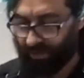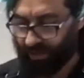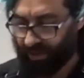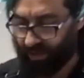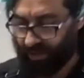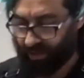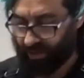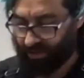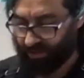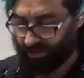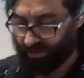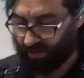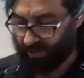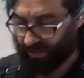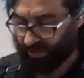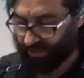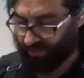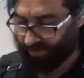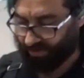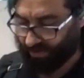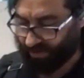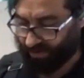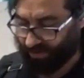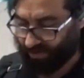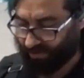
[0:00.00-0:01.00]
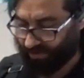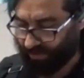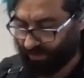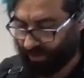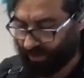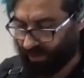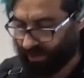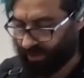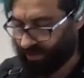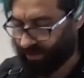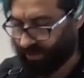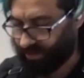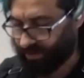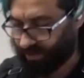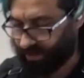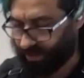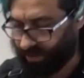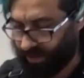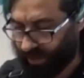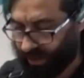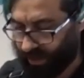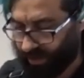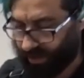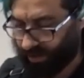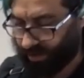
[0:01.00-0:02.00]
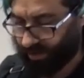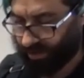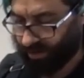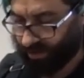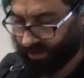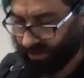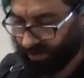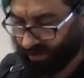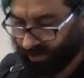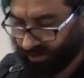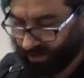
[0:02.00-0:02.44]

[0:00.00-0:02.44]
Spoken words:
everything transfers from one to the other.